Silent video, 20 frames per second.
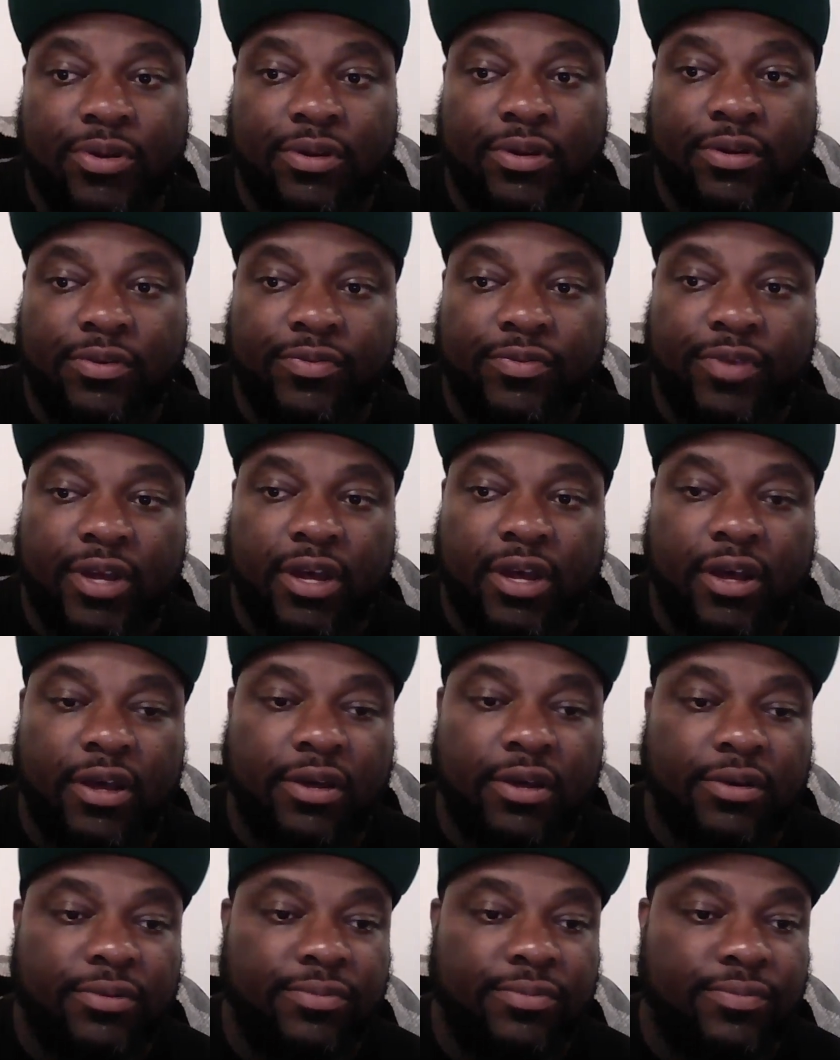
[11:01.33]
of.
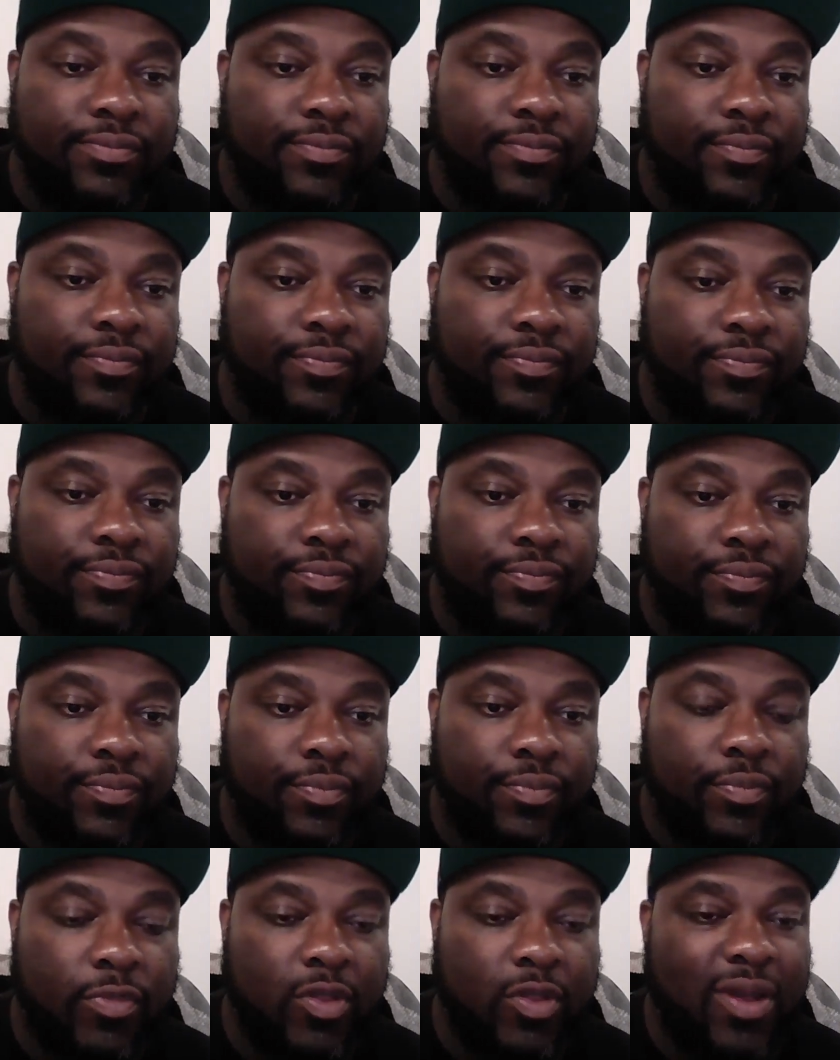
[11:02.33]

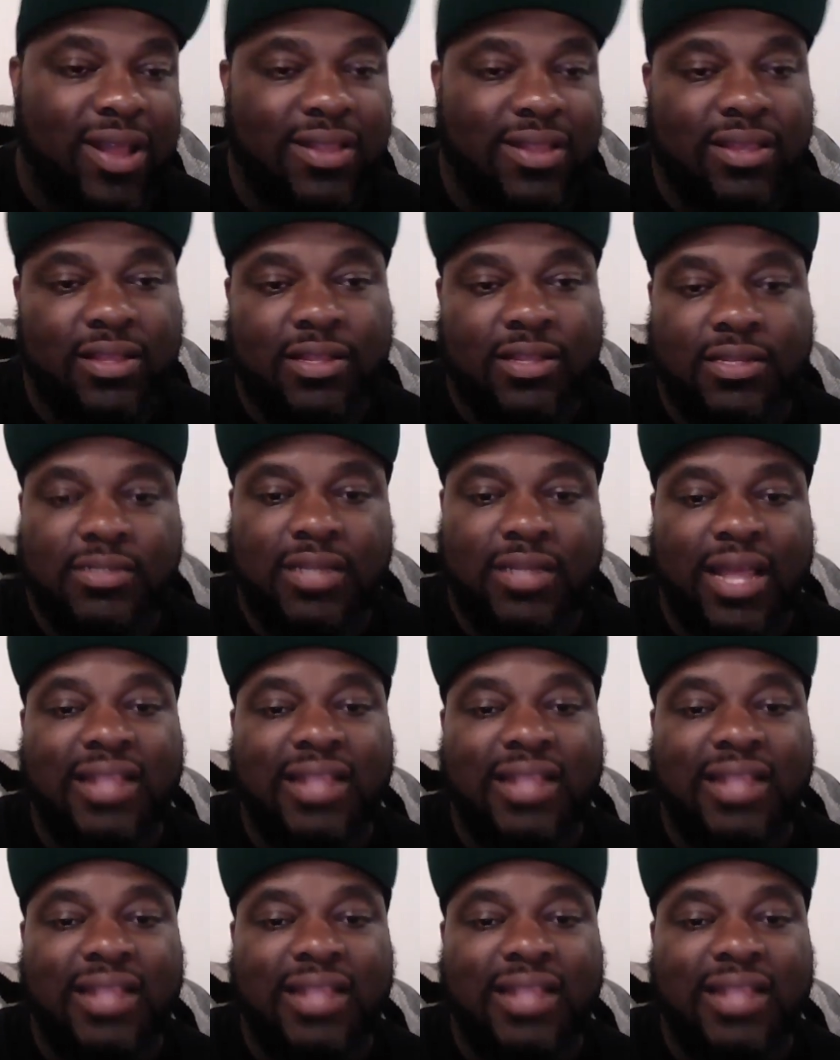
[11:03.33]
Y'all need this.